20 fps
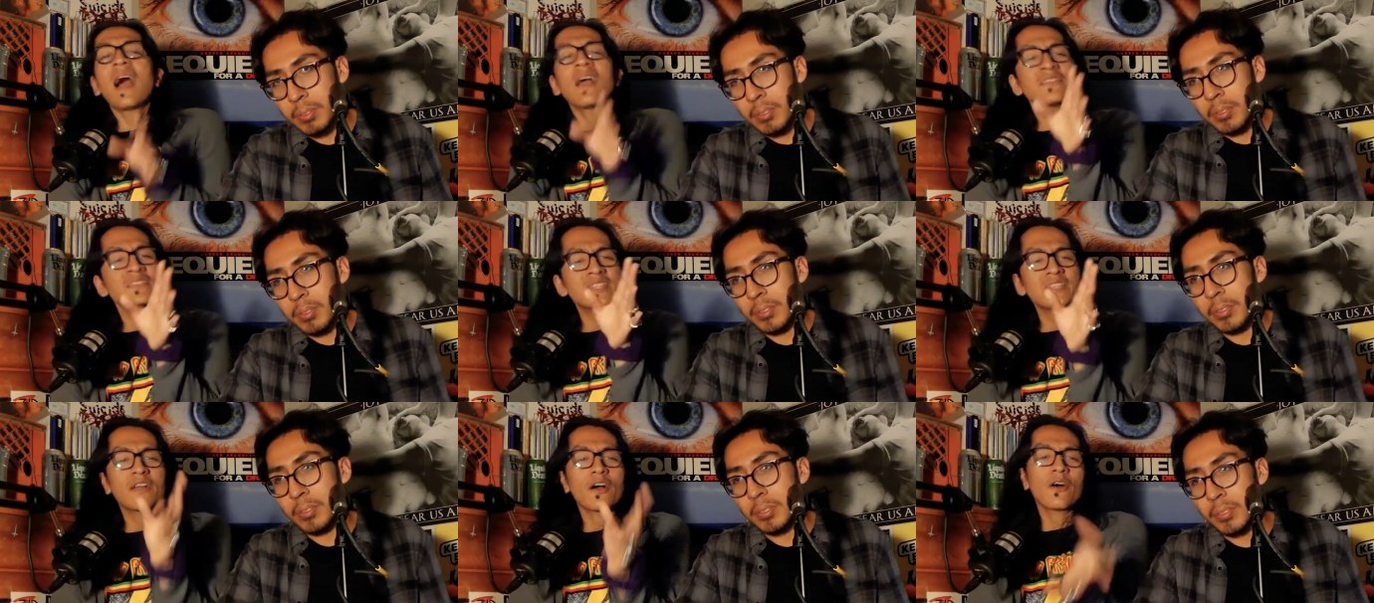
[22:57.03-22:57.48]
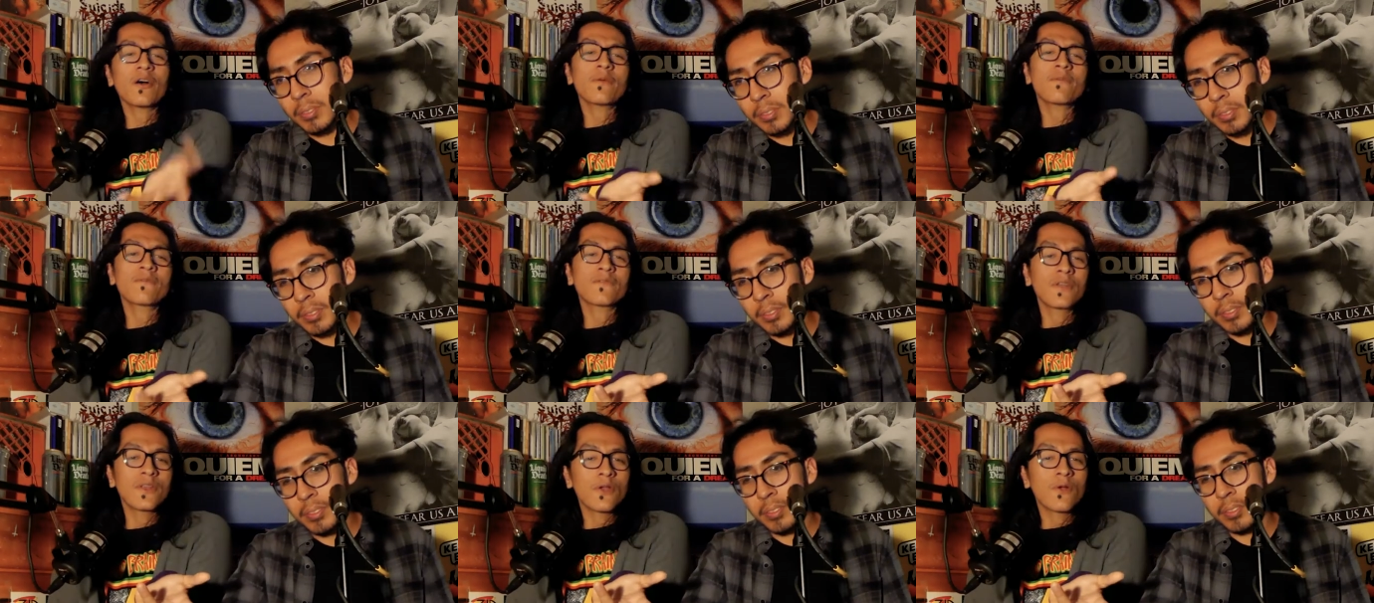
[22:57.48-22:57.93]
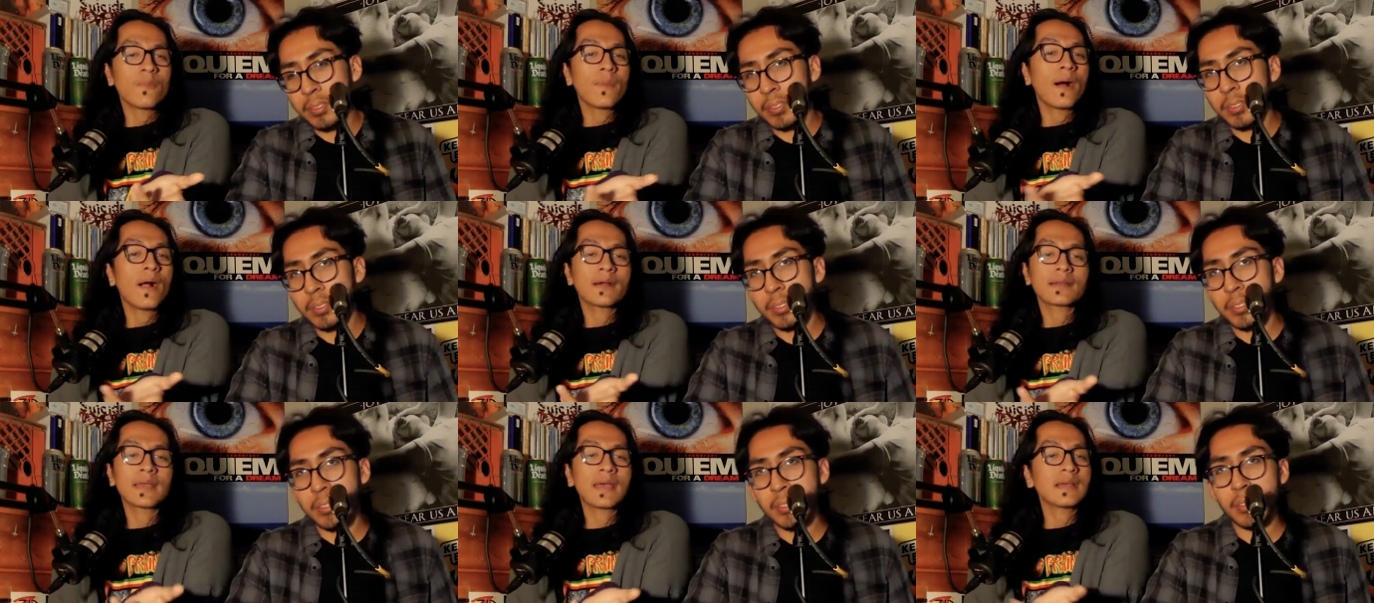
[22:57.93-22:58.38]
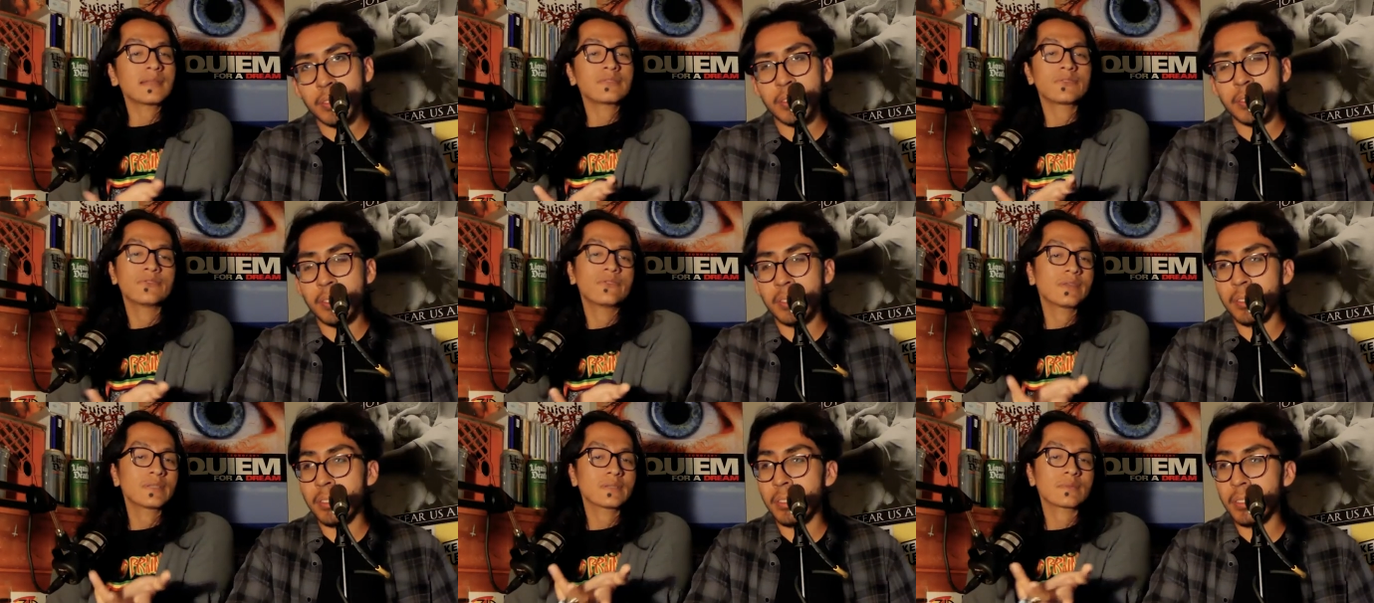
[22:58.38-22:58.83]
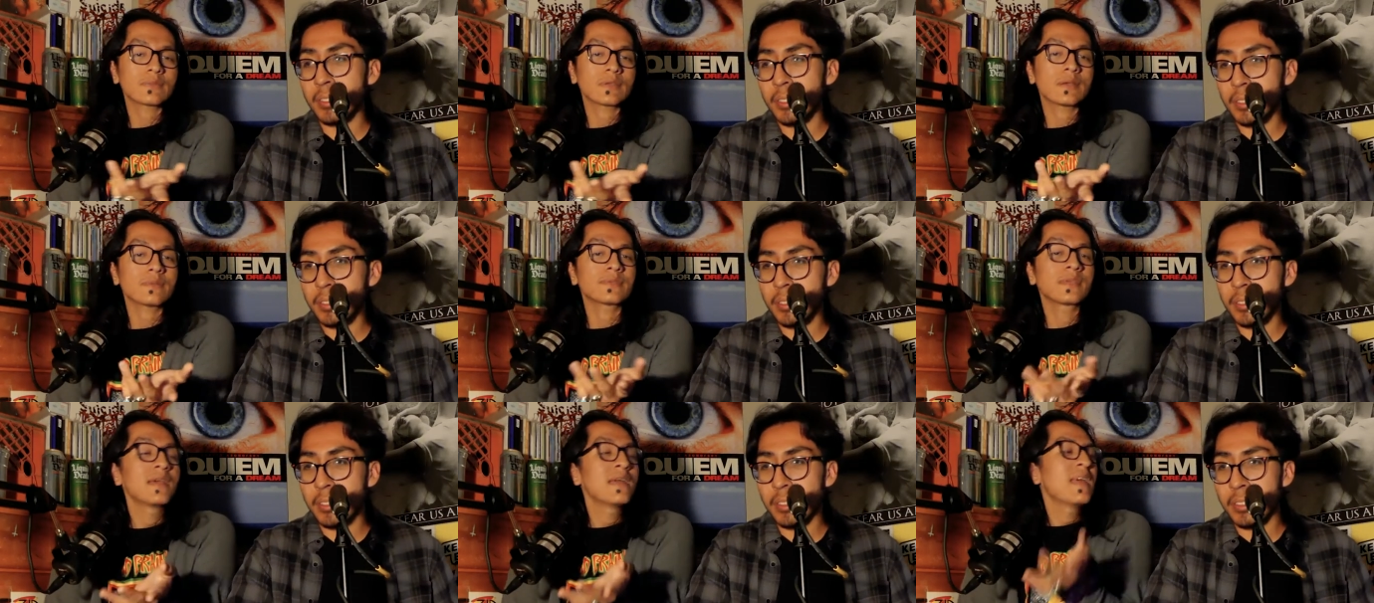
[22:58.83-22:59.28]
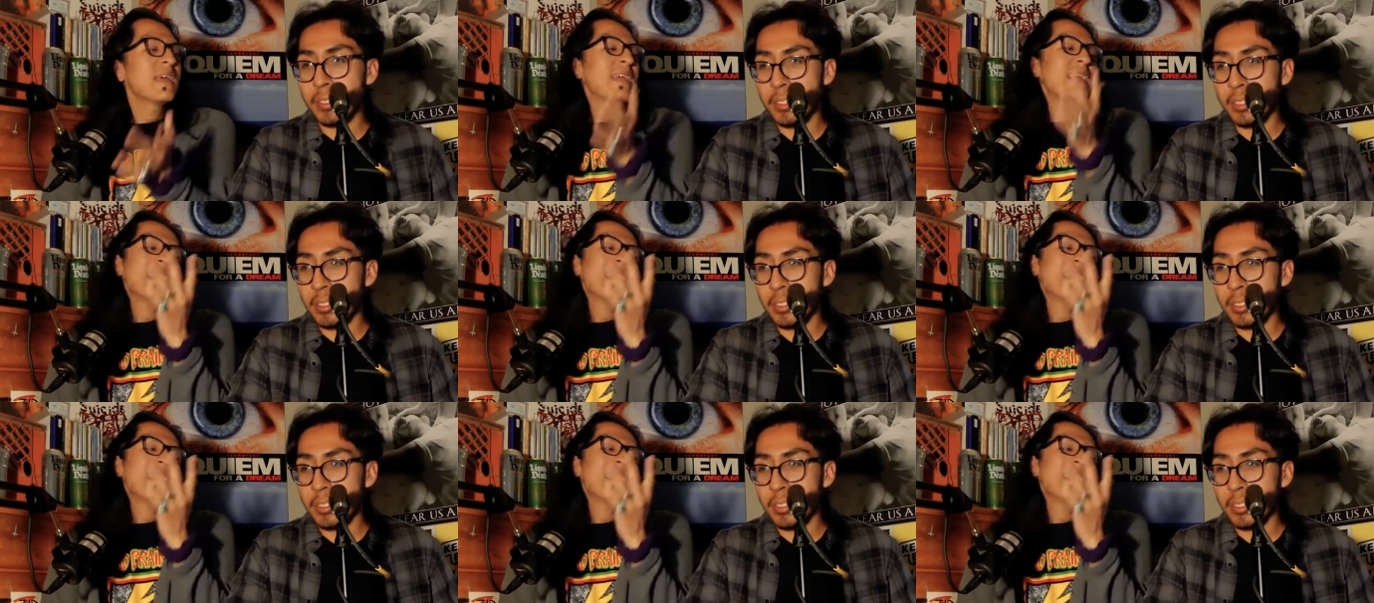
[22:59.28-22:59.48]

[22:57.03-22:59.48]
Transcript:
Speaker 1: I've seen uh, video podcasts do that sometimes.